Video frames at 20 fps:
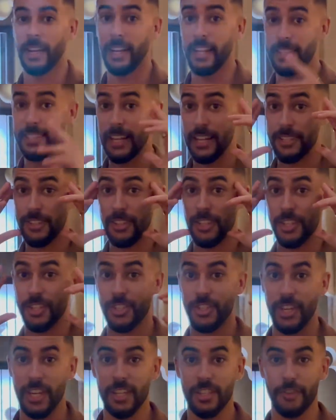And it's also this
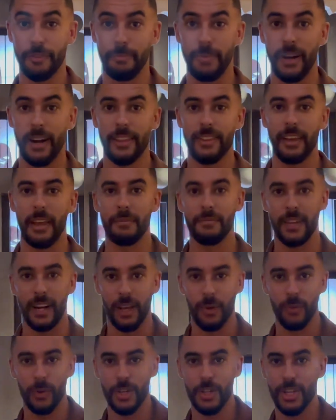change of paradigm that
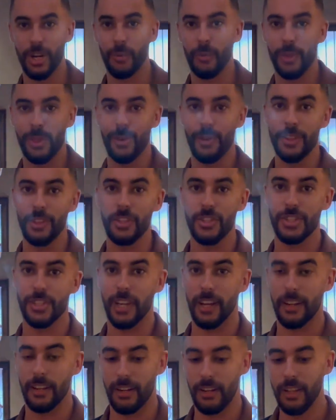I want to share with you in this
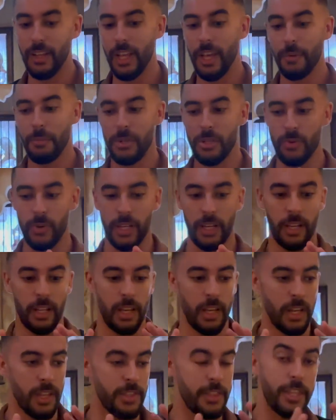channel between
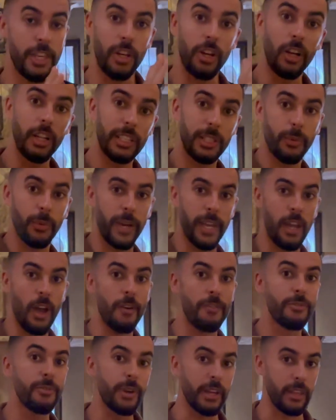the old way
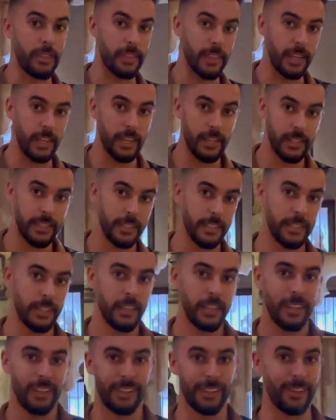of doing things
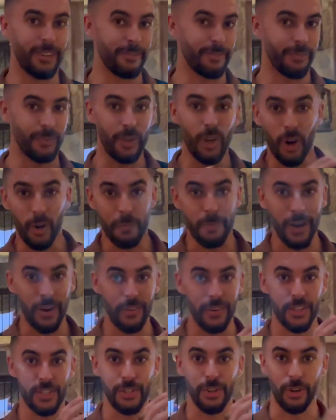of your
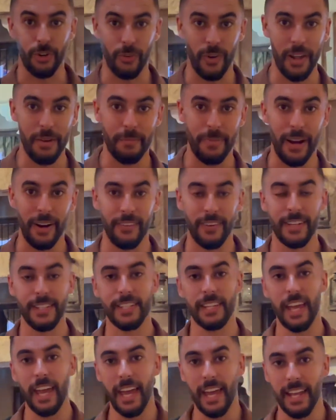parents, your
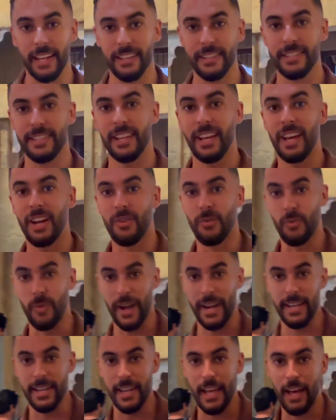grandparents, and
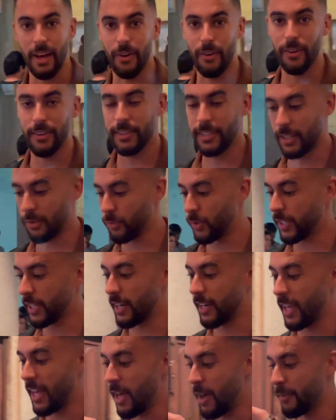right now that we
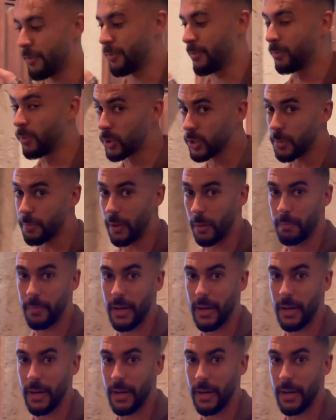can have multiple